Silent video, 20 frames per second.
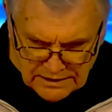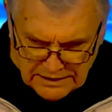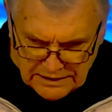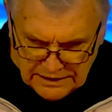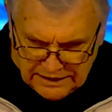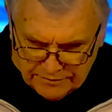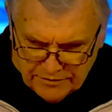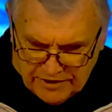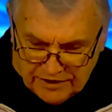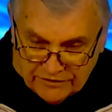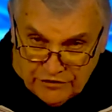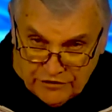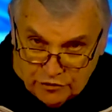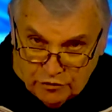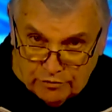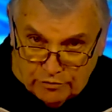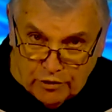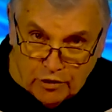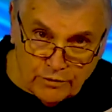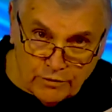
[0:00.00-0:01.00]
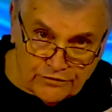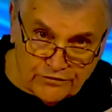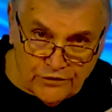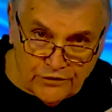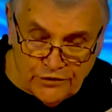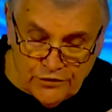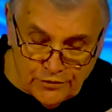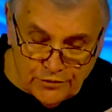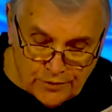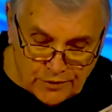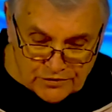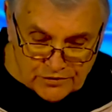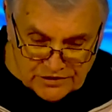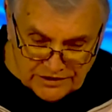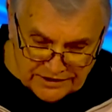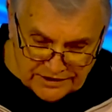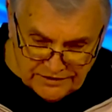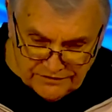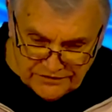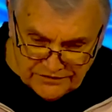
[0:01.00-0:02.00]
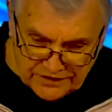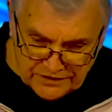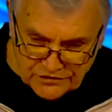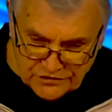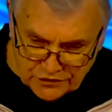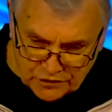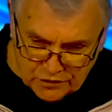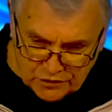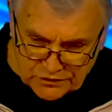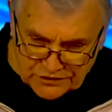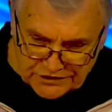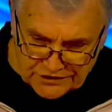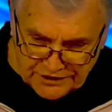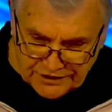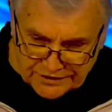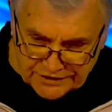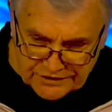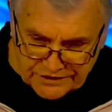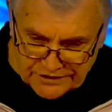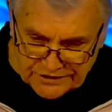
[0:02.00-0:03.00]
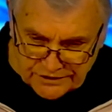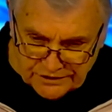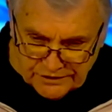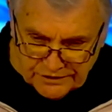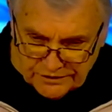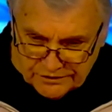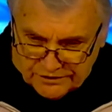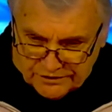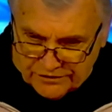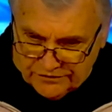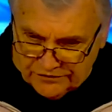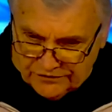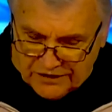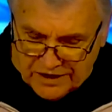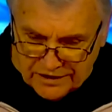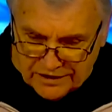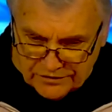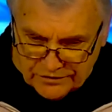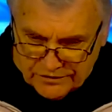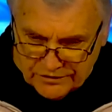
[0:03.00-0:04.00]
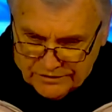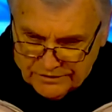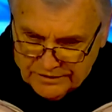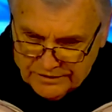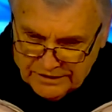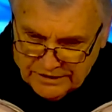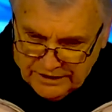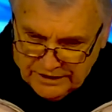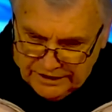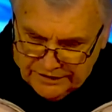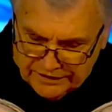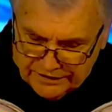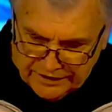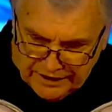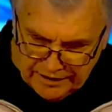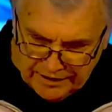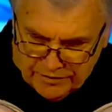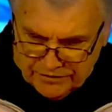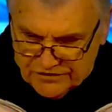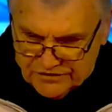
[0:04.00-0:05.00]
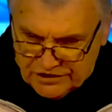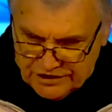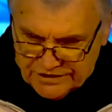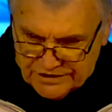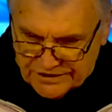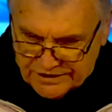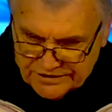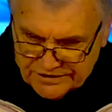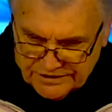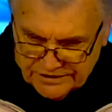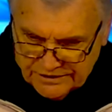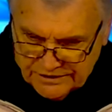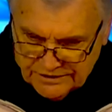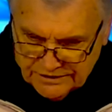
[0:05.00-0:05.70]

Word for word: I'm giving you a moment for you to personally confess your own sins to the Father in the name of Jesus